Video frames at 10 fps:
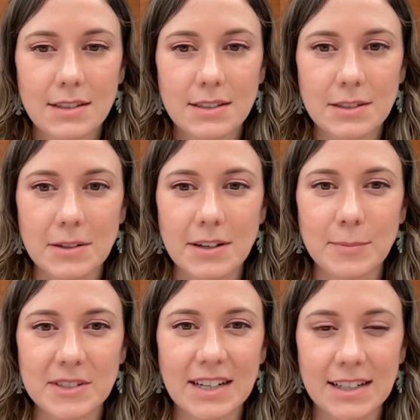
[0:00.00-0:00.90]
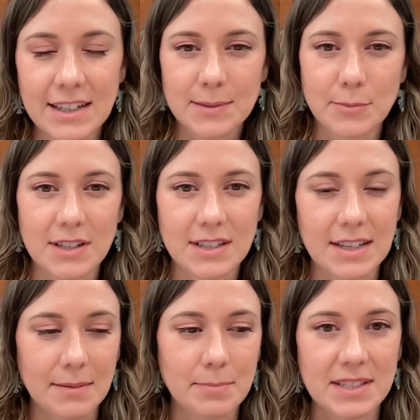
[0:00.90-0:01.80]
So it almost kind of gets more into
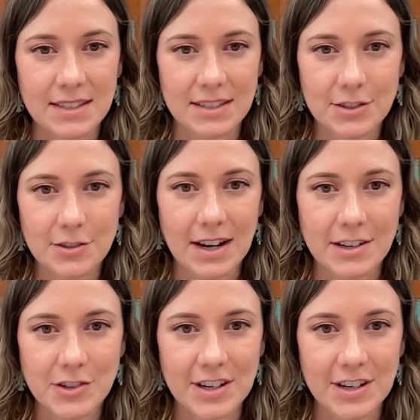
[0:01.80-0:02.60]
like a business strategy